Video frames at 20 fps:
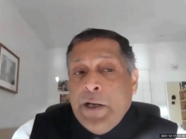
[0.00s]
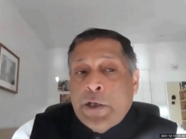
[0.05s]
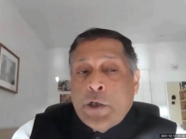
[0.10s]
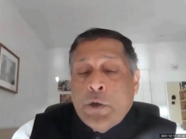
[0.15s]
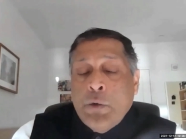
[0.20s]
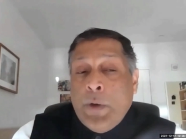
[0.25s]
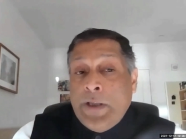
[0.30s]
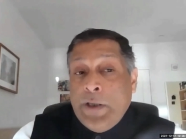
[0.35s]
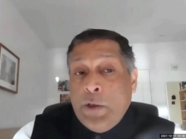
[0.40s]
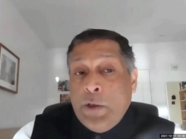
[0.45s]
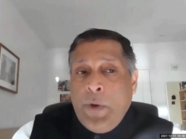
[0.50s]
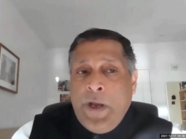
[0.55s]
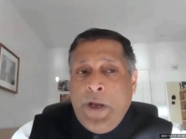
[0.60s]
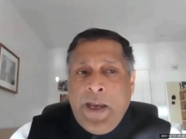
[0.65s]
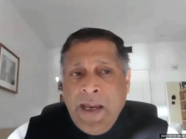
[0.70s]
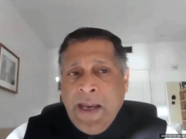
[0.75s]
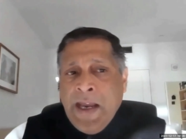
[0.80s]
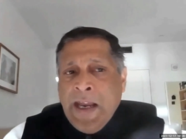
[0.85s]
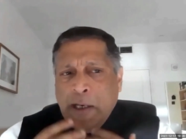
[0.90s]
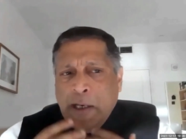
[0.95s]
issue, and the
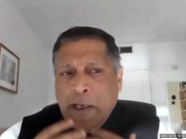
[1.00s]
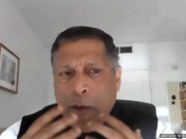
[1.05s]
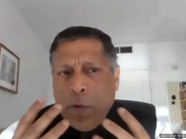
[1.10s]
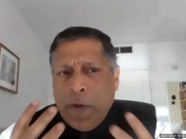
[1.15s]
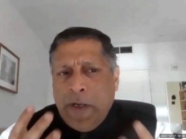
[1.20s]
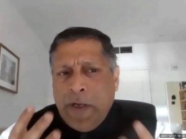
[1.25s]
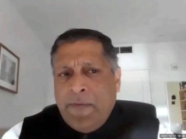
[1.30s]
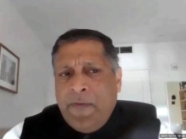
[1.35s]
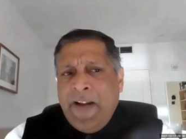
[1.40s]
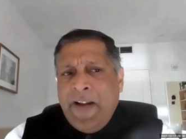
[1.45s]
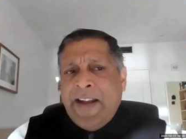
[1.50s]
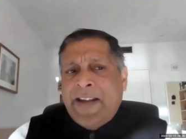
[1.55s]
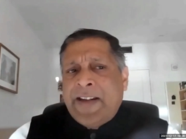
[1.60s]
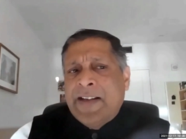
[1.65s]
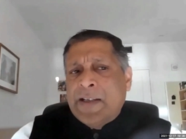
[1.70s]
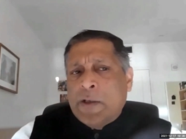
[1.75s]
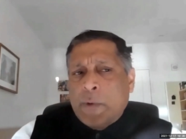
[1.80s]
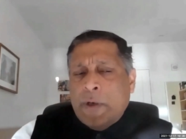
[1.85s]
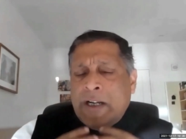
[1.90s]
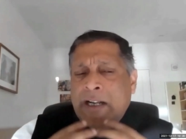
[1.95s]
way
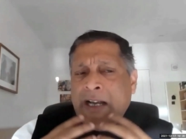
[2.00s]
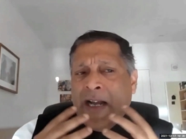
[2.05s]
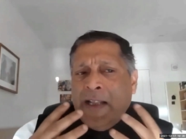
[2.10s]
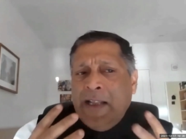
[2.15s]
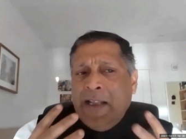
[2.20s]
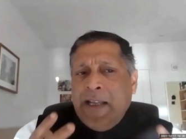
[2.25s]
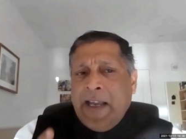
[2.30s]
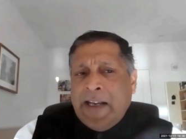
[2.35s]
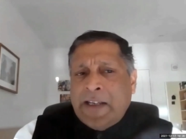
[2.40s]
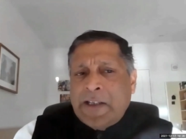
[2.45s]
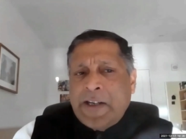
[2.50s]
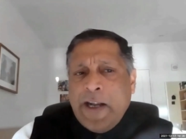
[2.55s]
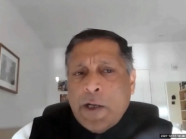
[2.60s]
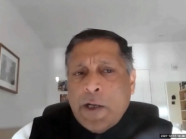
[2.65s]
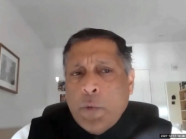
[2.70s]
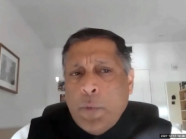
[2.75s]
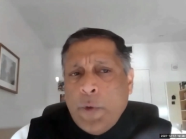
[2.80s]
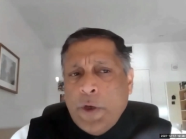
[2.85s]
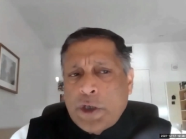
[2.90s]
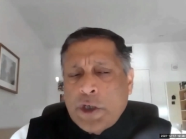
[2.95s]
deflators were done, the
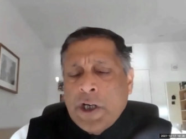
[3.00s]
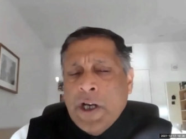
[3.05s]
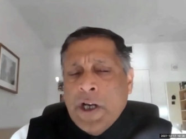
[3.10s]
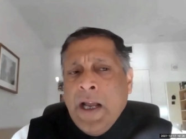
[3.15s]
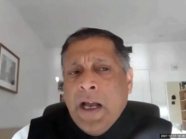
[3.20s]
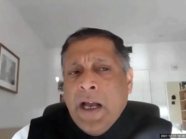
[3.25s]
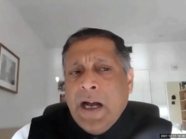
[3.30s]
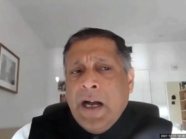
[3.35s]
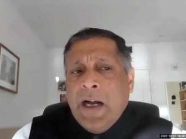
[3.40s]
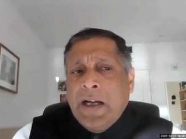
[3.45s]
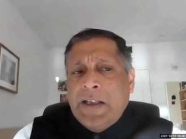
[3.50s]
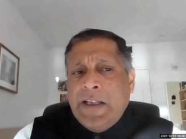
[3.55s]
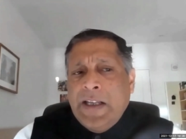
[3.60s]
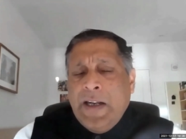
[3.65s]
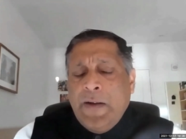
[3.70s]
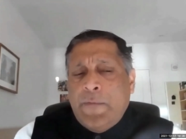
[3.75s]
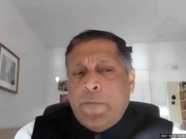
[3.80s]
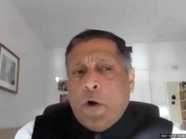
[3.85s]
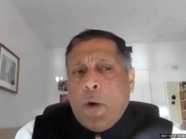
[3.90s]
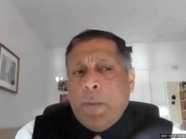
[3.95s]
extent to which
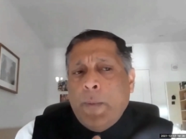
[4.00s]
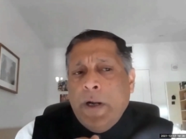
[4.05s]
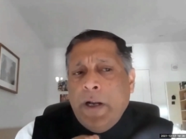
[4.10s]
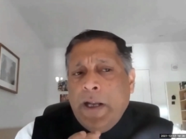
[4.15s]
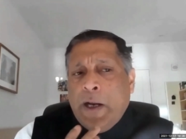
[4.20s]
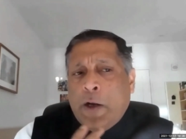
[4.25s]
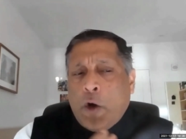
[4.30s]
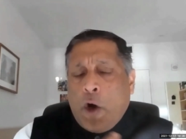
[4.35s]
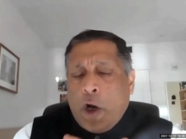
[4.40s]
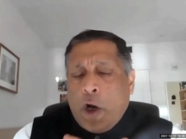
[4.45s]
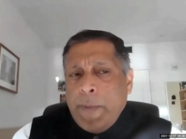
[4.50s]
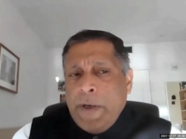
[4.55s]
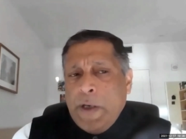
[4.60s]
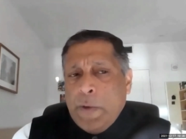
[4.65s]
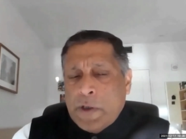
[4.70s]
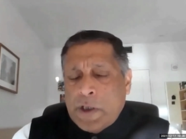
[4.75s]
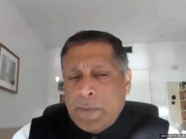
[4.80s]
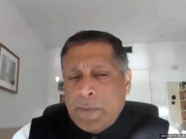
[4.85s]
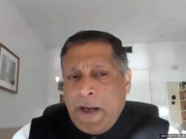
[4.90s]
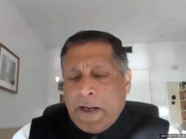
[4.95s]
the informal economy
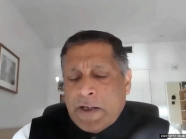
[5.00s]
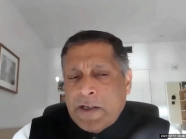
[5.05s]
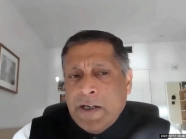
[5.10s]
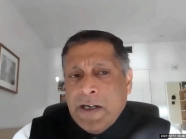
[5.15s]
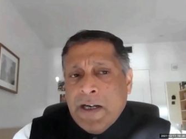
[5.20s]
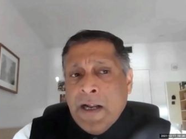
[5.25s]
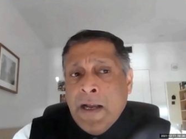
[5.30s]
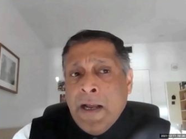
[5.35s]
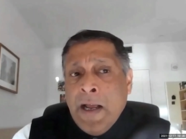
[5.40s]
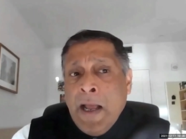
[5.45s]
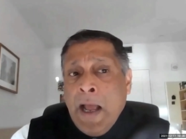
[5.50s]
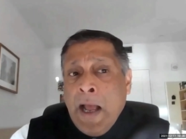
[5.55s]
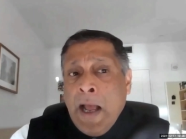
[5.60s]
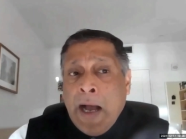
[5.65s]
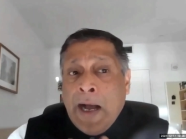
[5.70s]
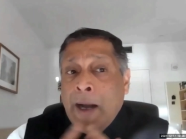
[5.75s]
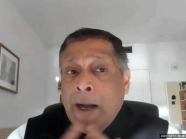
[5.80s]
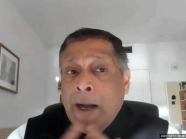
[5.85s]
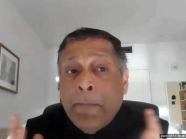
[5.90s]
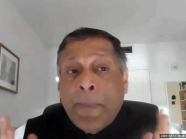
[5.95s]
was measured.
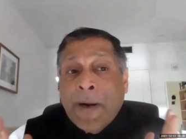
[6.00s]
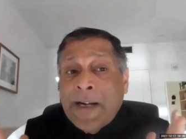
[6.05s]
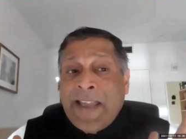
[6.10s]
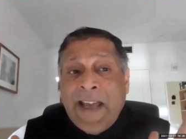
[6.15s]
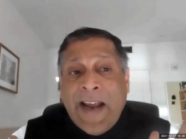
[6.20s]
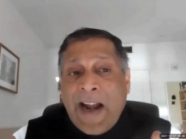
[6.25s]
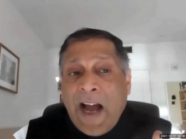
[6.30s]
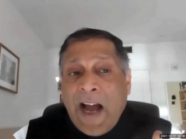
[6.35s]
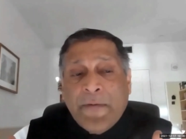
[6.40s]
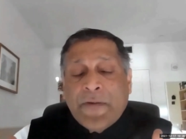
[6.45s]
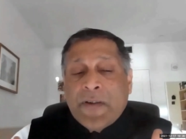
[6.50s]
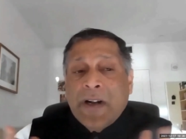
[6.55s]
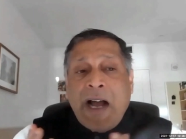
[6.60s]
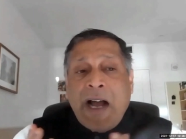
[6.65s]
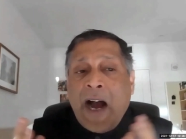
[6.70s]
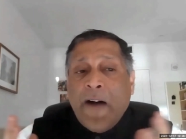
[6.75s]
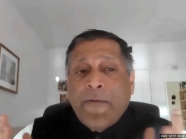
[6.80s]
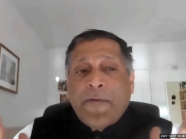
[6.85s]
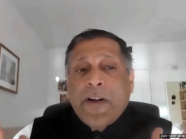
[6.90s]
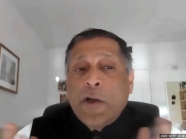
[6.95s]
But thereafter,
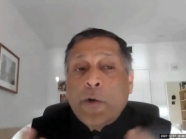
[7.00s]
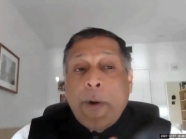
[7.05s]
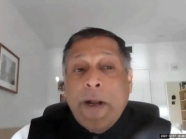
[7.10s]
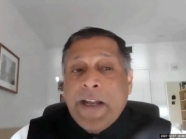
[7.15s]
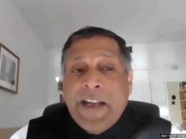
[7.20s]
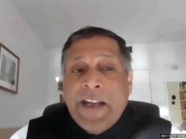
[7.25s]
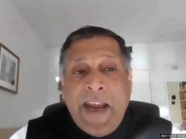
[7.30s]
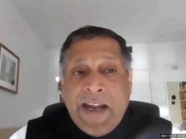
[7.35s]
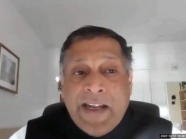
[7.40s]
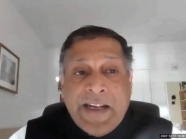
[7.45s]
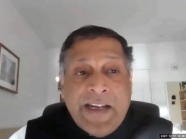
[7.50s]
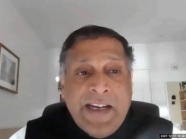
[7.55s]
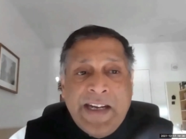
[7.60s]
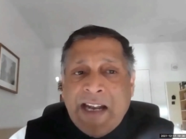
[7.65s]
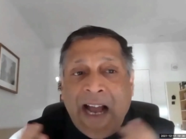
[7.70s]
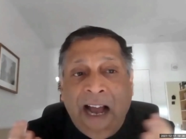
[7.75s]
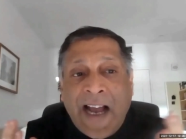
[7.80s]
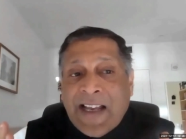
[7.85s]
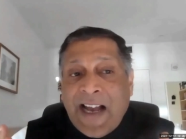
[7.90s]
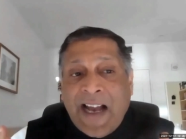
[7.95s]
after
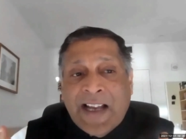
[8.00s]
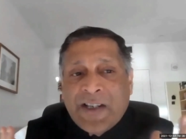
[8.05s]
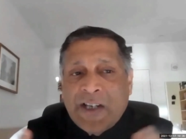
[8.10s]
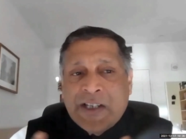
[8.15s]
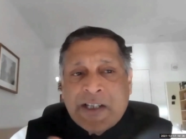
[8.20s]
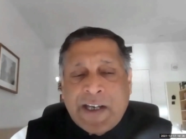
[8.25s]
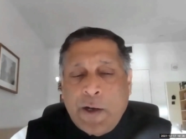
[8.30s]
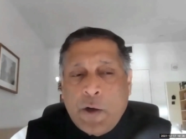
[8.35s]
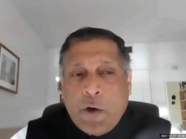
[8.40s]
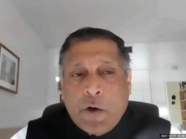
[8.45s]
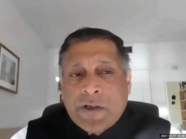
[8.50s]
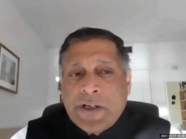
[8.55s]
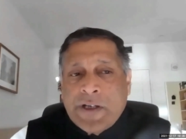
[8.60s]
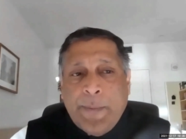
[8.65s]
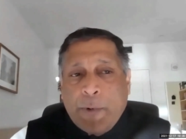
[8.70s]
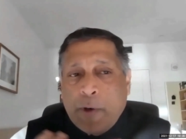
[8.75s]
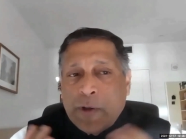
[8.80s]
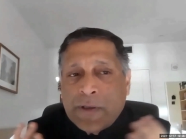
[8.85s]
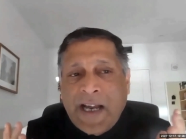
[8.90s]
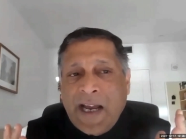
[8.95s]
2018, I just cannot say,
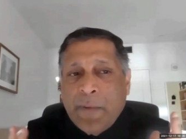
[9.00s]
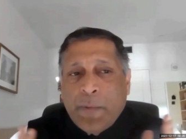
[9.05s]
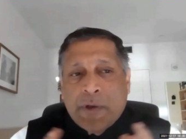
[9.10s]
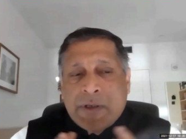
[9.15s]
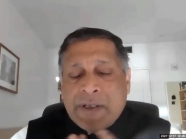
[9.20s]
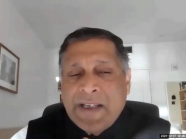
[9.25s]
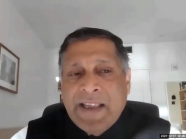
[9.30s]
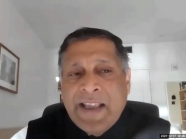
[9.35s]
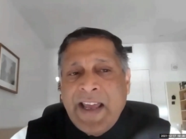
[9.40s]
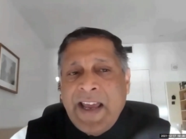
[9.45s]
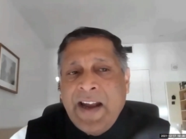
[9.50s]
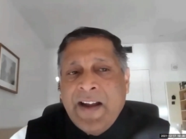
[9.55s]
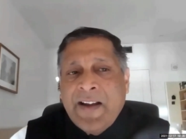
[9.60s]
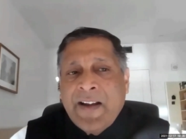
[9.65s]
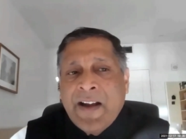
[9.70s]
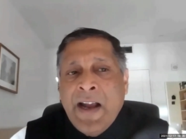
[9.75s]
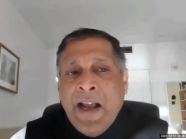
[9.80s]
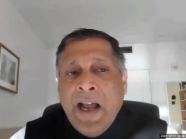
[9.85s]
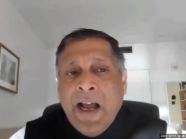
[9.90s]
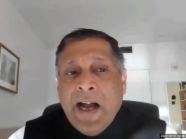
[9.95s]
because I wasn't there.
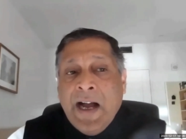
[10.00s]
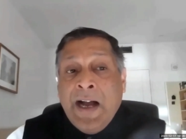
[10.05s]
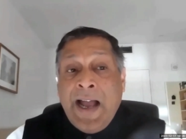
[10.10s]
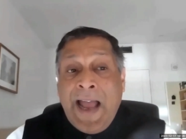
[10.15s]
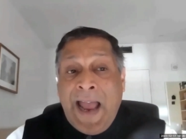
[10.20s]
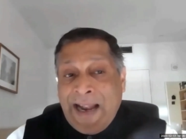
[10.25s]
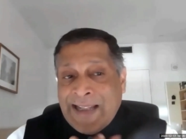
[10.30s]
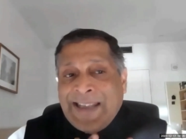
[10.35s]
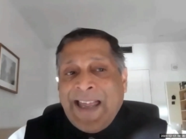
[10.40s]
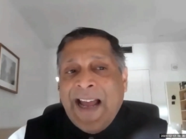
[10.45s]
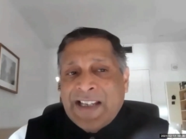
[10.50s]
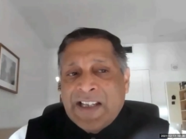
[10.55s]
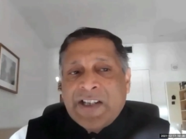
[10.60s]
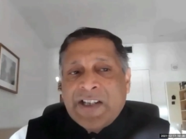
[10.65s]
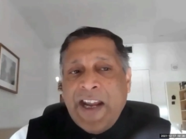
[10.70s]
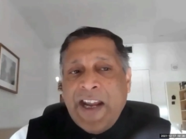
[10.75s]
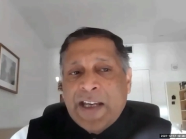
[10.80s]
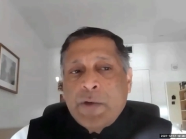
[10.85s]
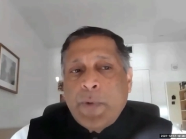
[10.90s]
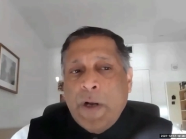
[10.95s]
At that
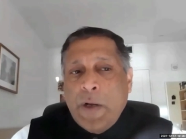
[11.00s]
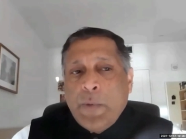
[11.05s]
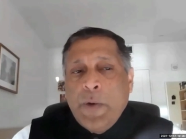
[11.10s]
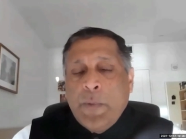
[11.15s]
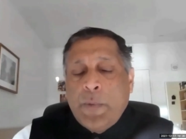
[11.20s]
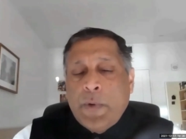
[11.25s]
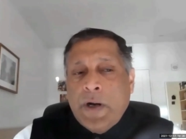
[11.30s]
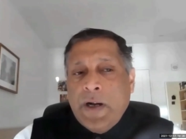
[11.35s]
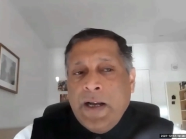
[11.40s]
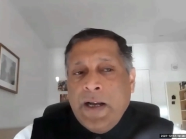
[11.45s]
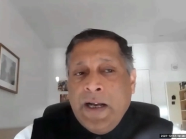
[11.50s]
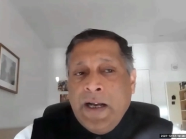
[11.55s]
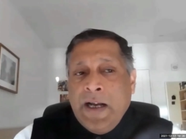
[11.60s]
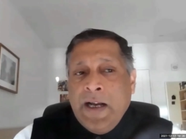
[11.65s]
stage when we were